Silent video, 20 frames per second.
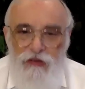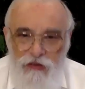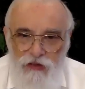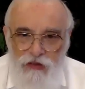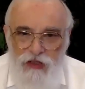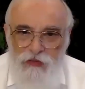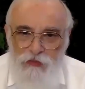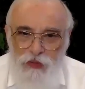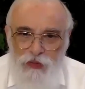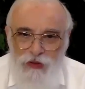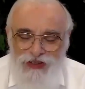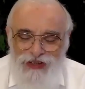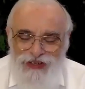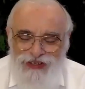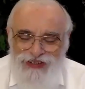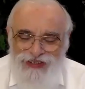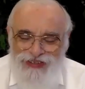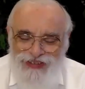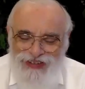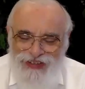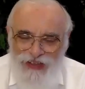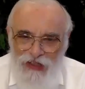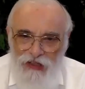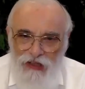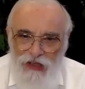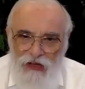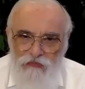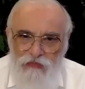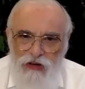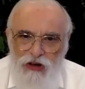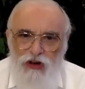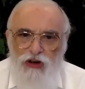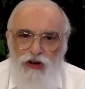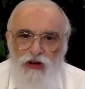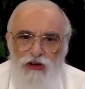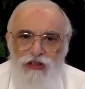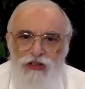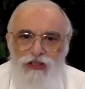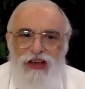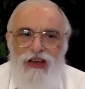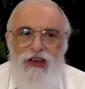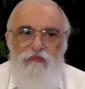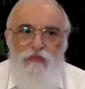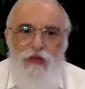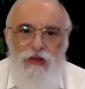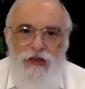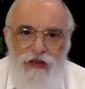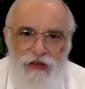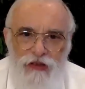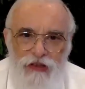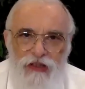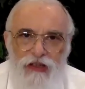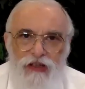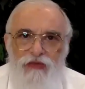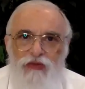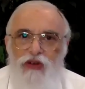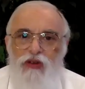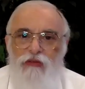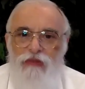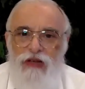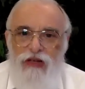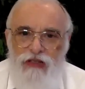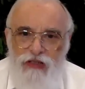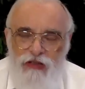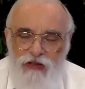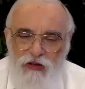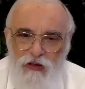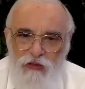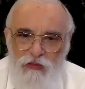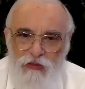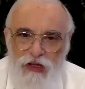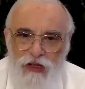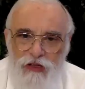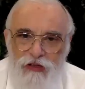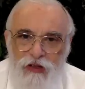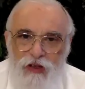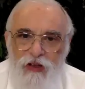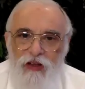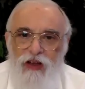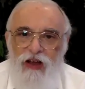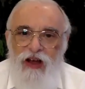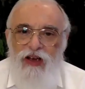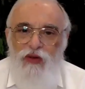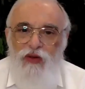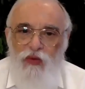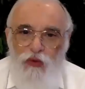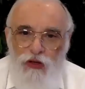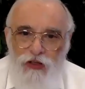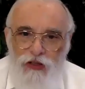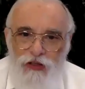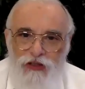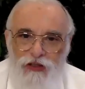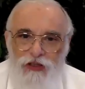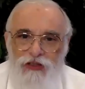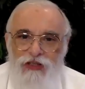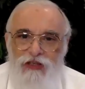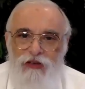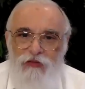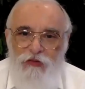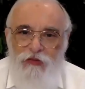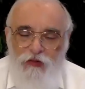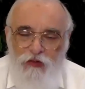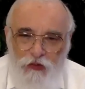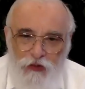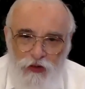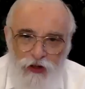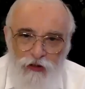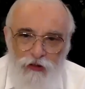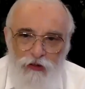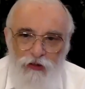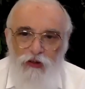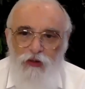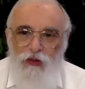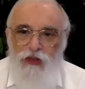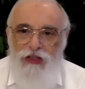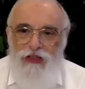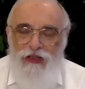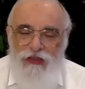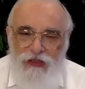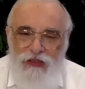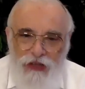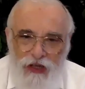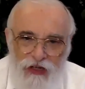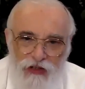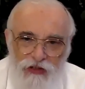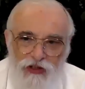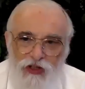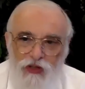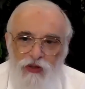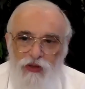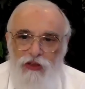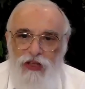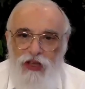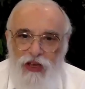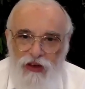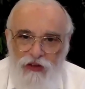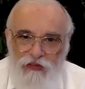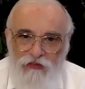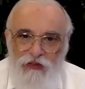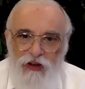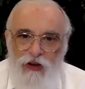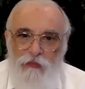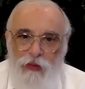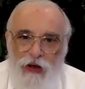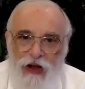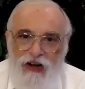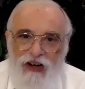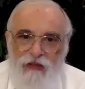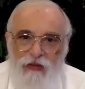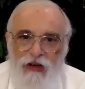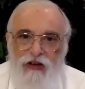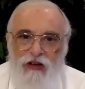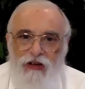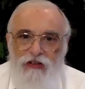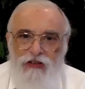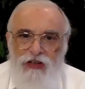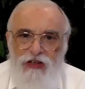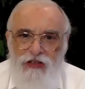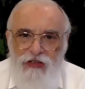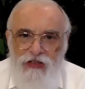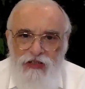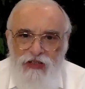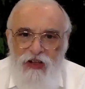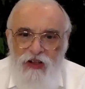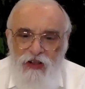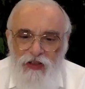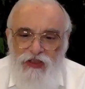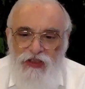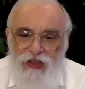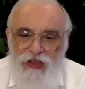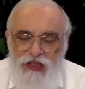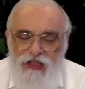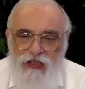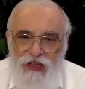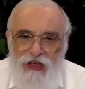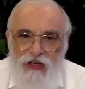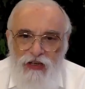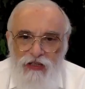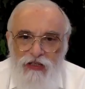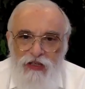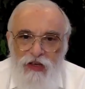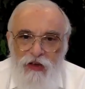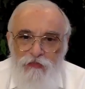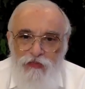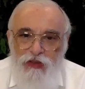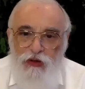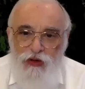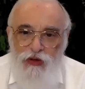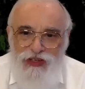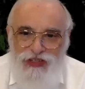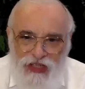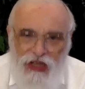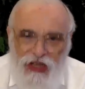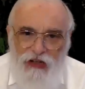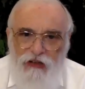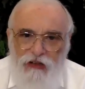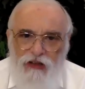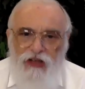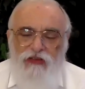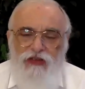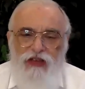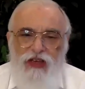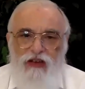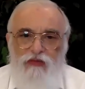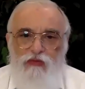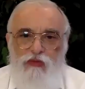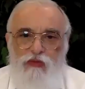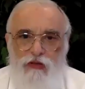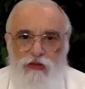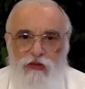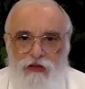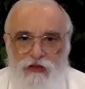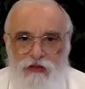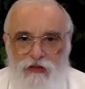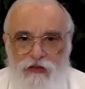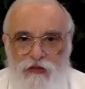Let's put this as a clear line. Because I believe you're my soulmate, I want to feel you and engage you with every part of my consciousness. This is the result of the emunah.